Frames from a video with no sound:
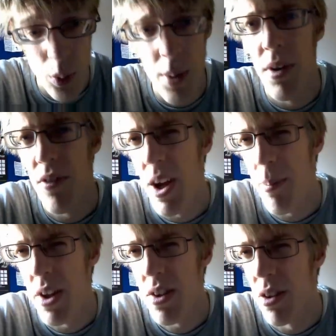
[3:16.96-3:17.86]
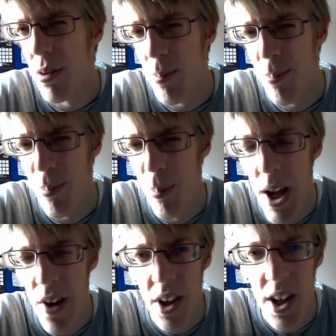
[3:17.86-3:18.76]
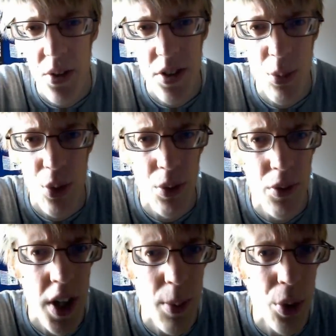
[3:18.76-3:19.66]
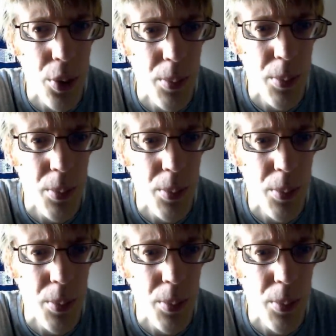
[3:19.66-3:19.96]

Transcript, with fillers: where my flatmates aren't blaring out some sort of hip hop